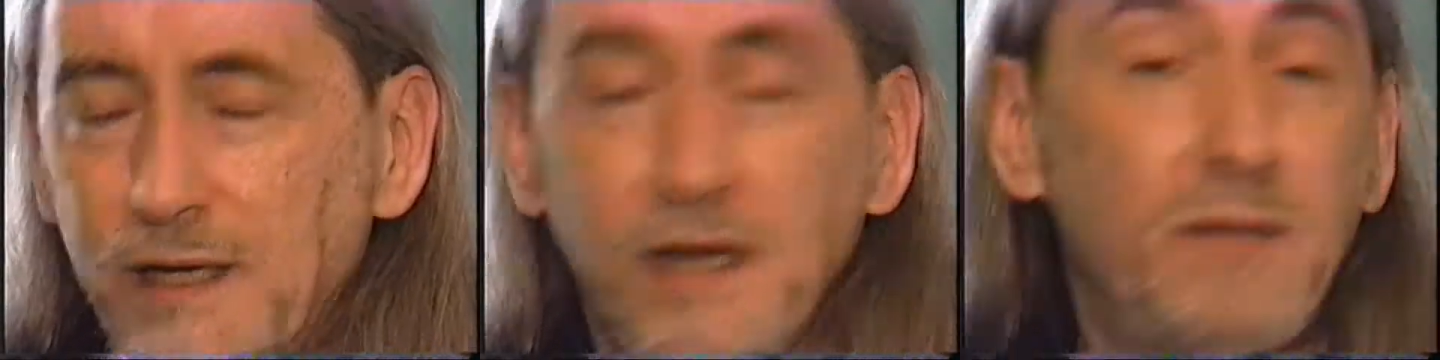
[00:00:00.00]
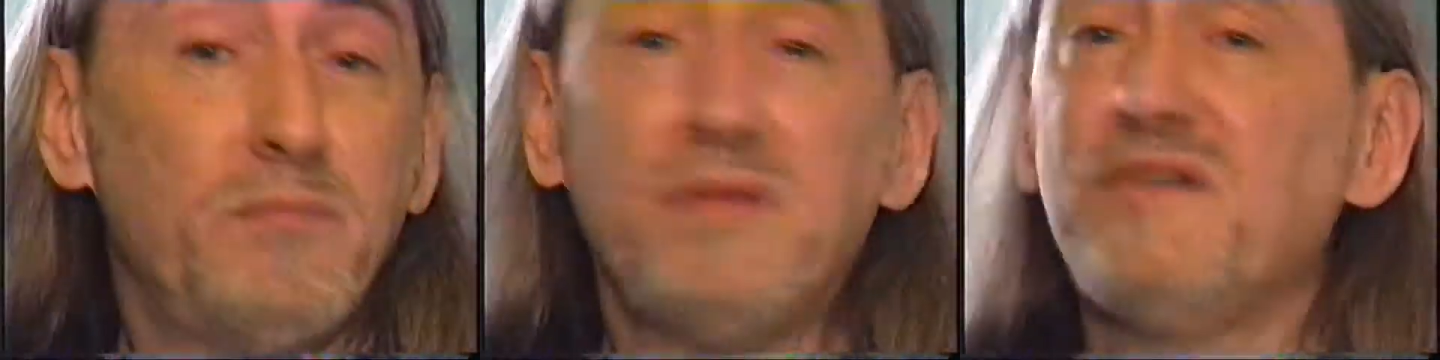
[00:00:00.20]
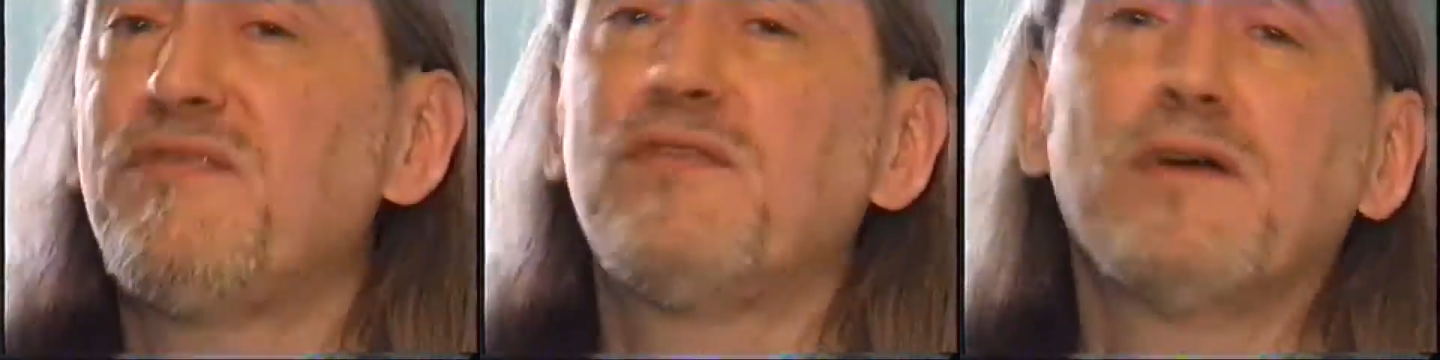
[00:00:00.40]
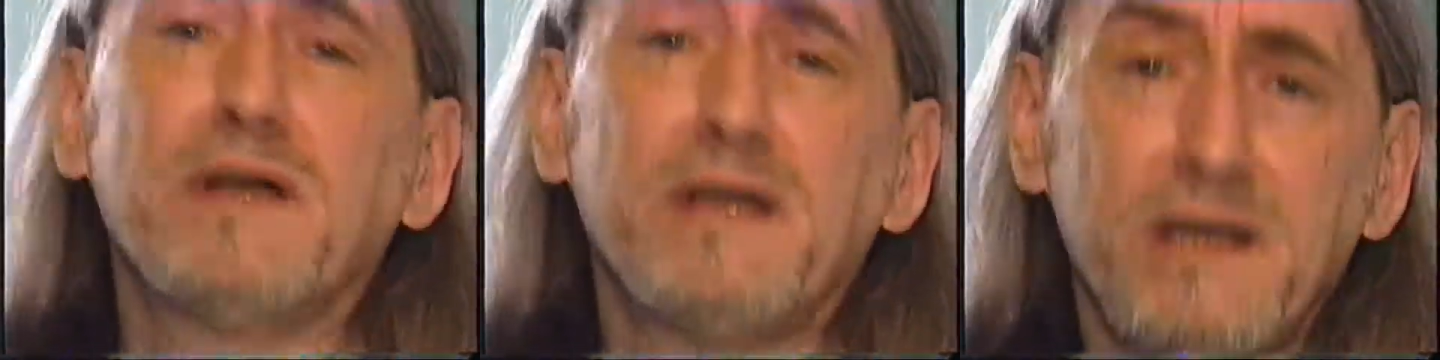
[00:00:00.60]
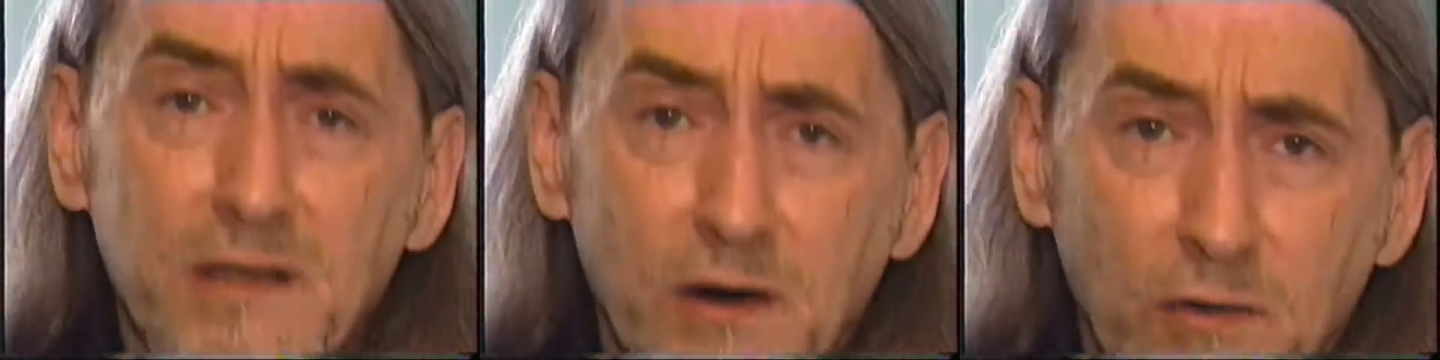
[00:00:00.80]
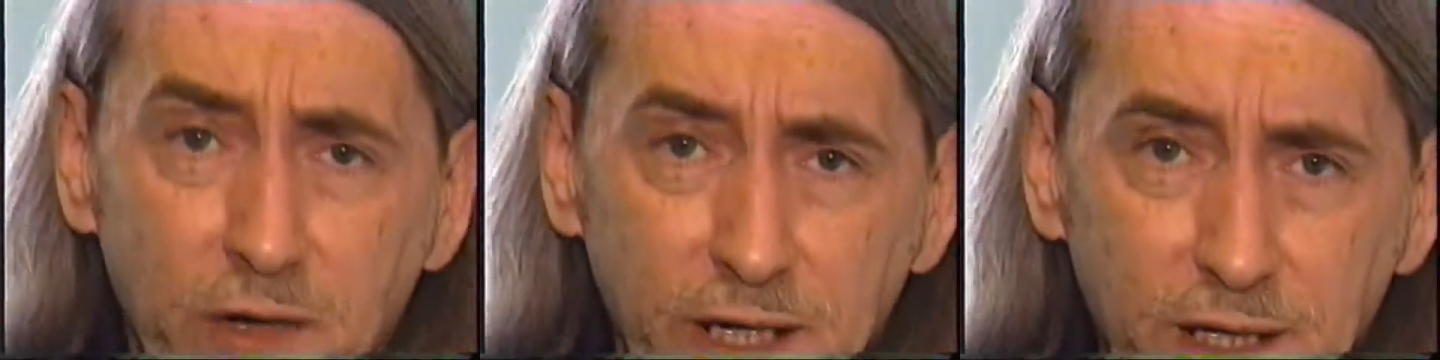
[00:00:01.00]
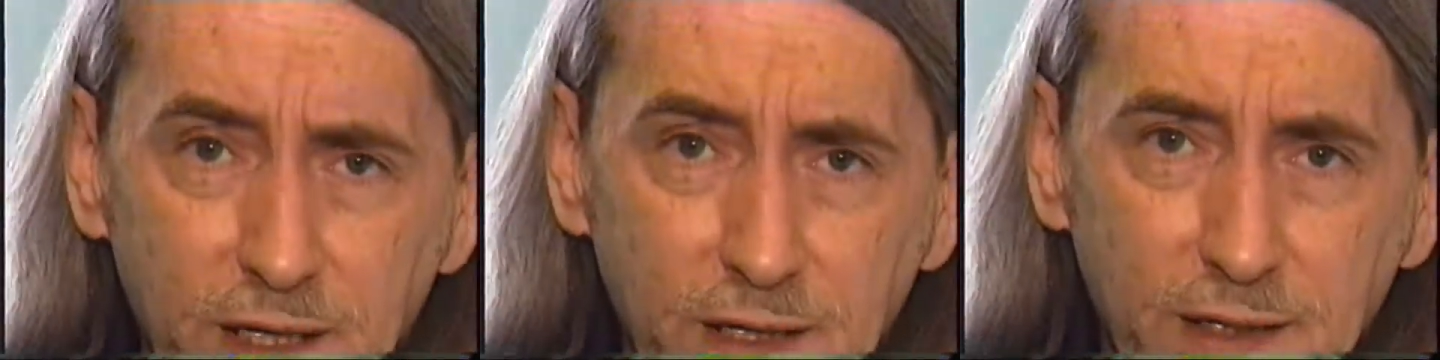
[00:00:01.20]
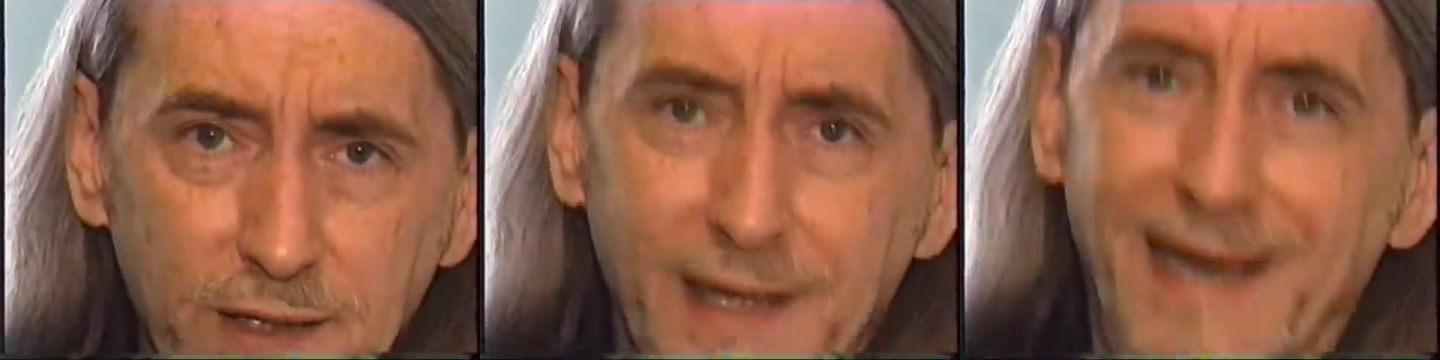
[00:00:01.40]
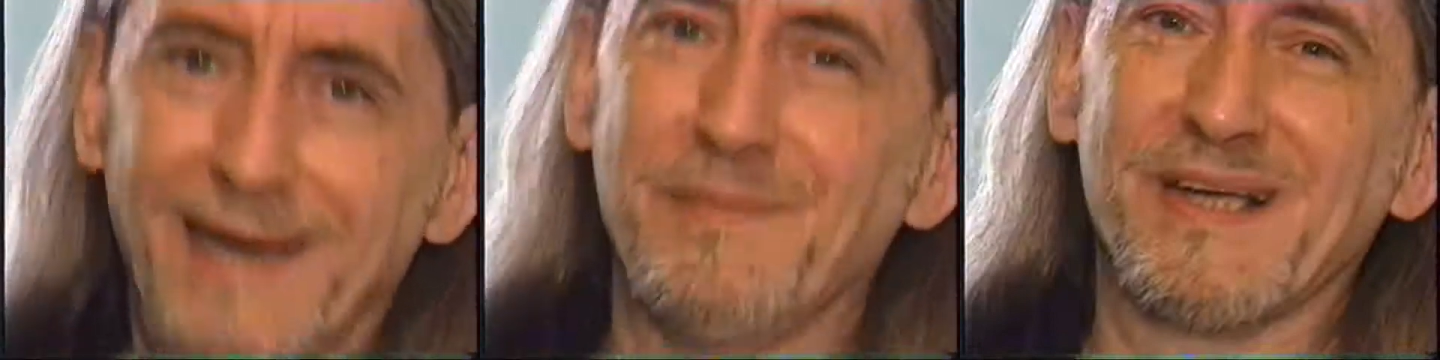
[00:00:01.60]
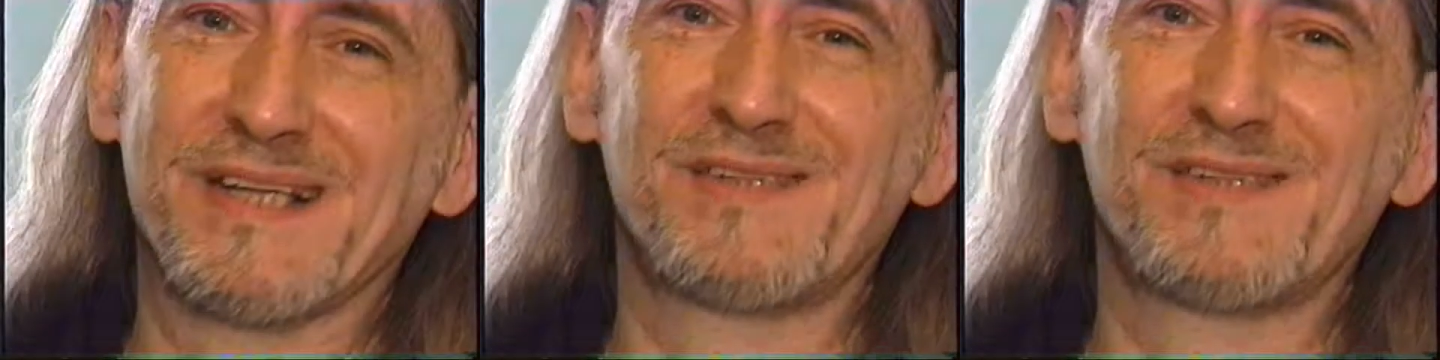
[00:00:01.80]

And before you know it, I'm